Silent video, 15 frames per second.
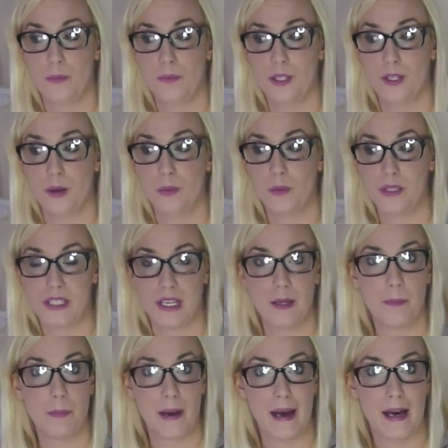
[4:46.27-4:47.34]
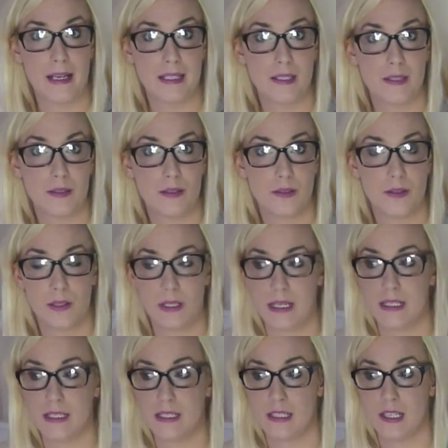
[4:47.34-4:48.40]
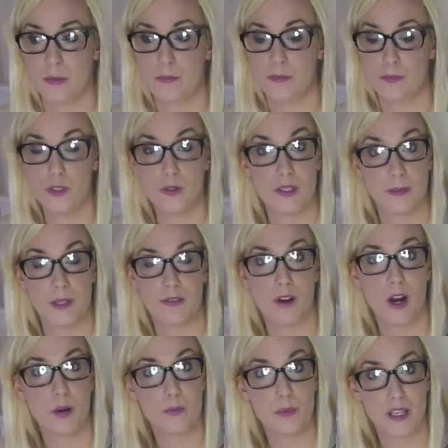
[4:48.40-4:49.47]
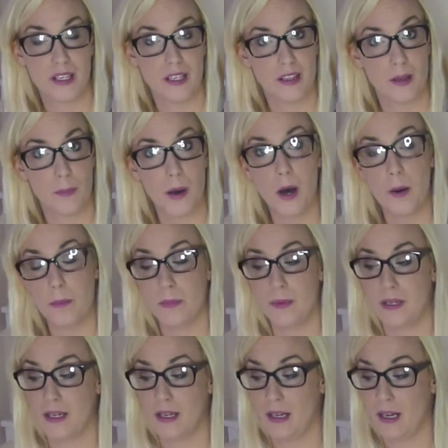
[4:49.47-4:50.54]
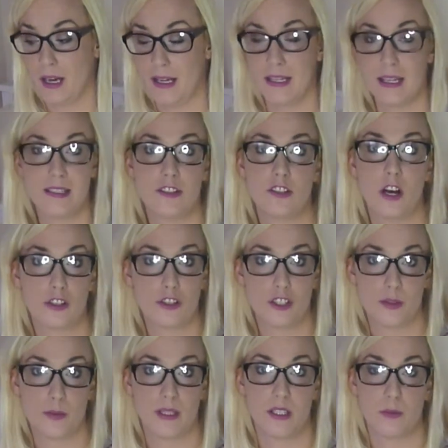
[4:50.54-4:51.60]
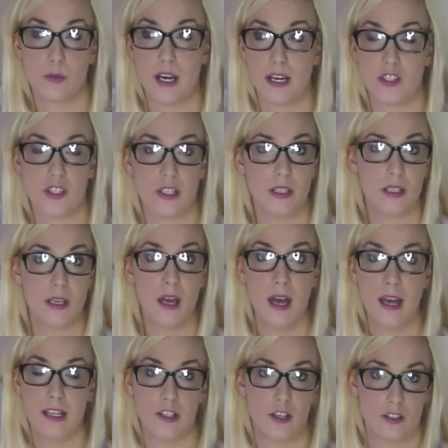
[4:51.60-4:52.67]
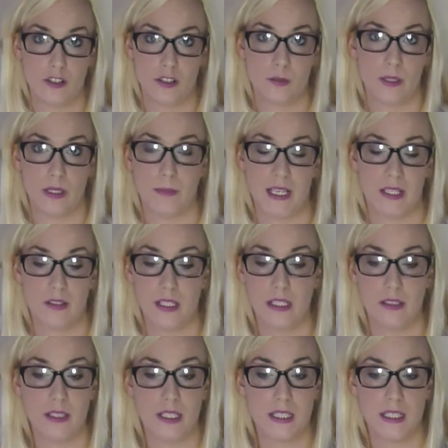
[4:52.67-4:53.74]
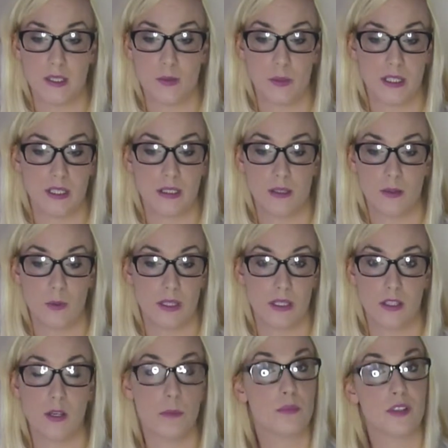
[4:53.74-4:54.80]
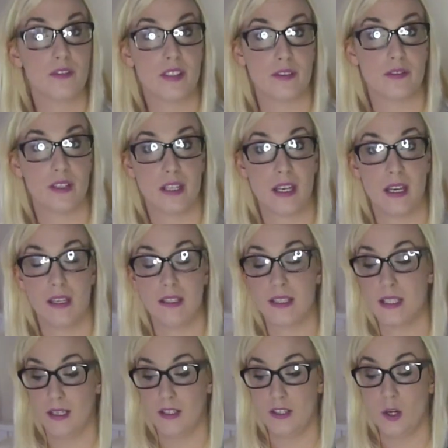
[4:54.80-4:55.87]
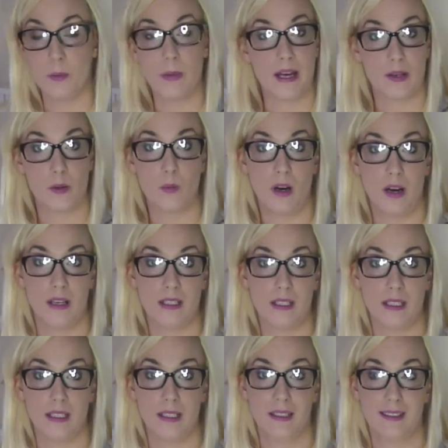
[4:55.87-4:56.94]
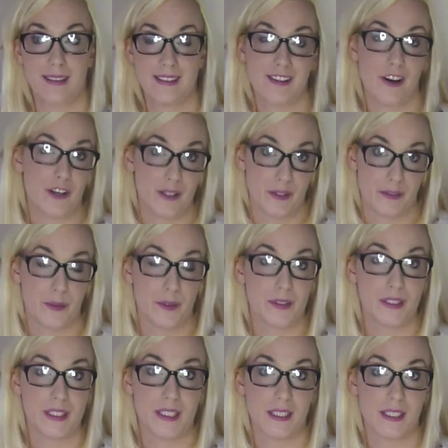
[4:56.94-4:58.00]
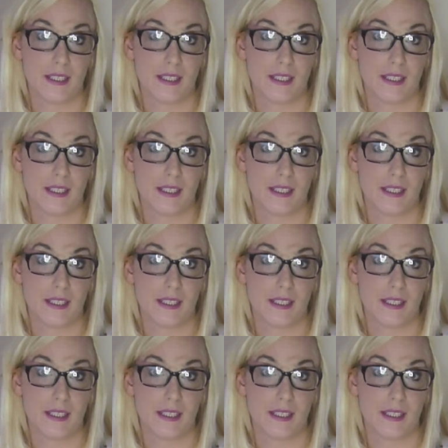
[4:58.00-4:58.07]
You know, was I bad? Like, did I do something wrong bringing them up? And that's not just with depression, not just with mental illness, it's with a number of different things. No matter what, it's not your fault.